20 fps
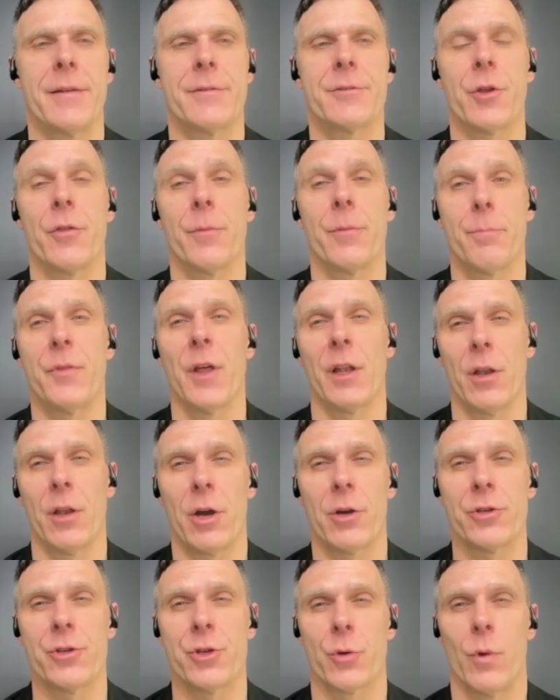and so the
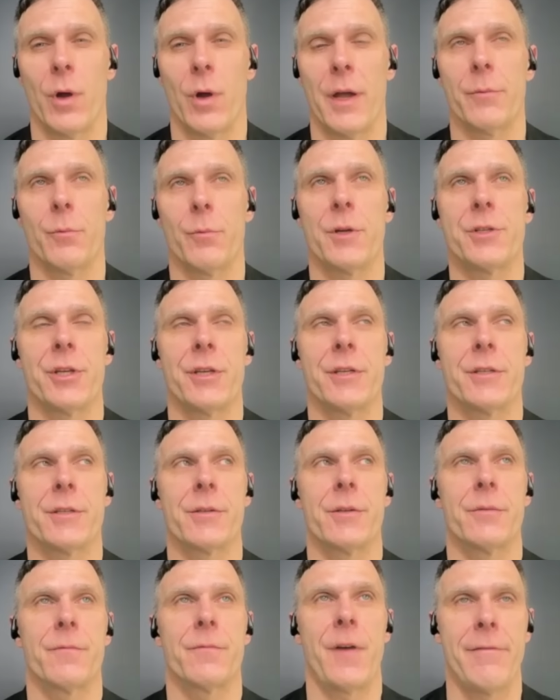larger one, which
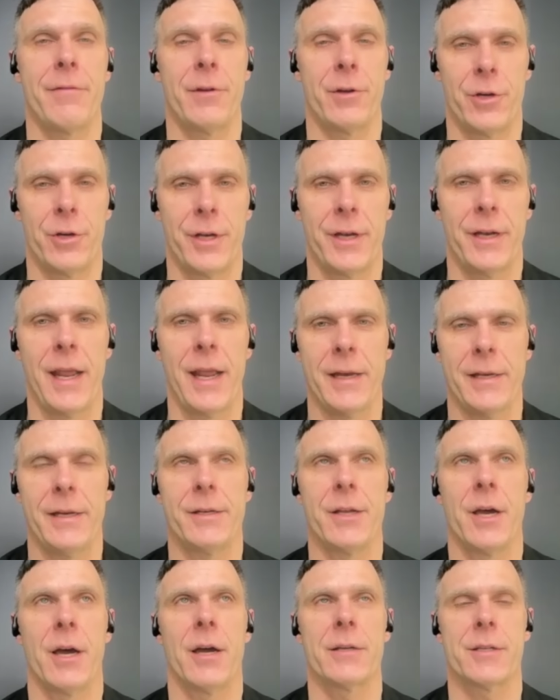is
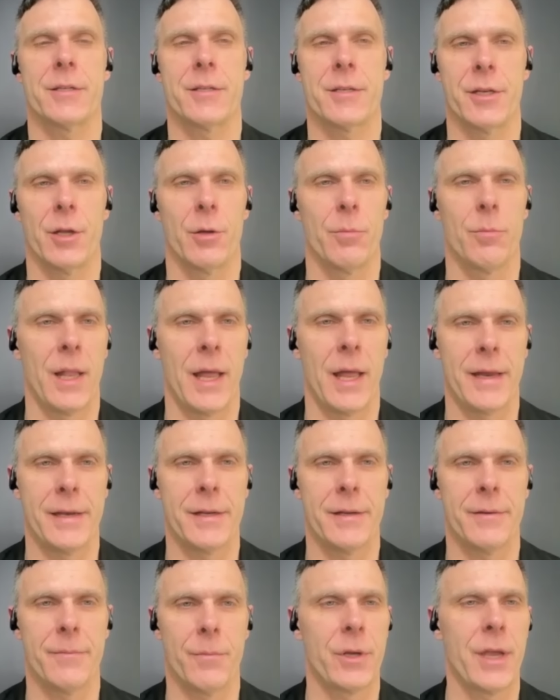580 dogs, is still
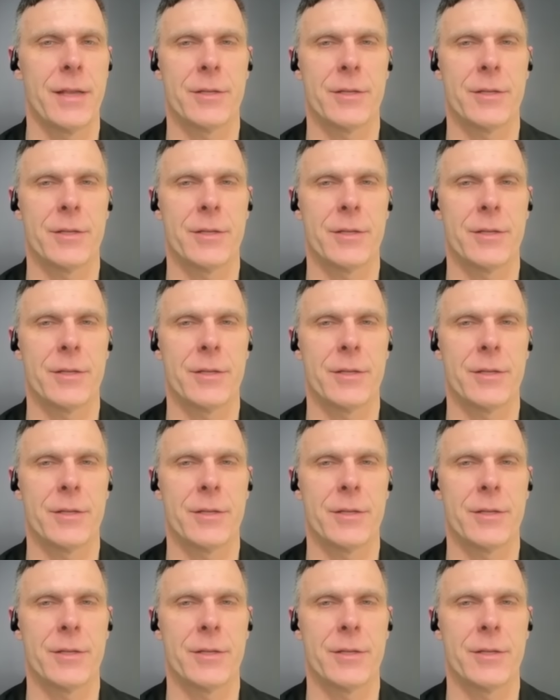blinded.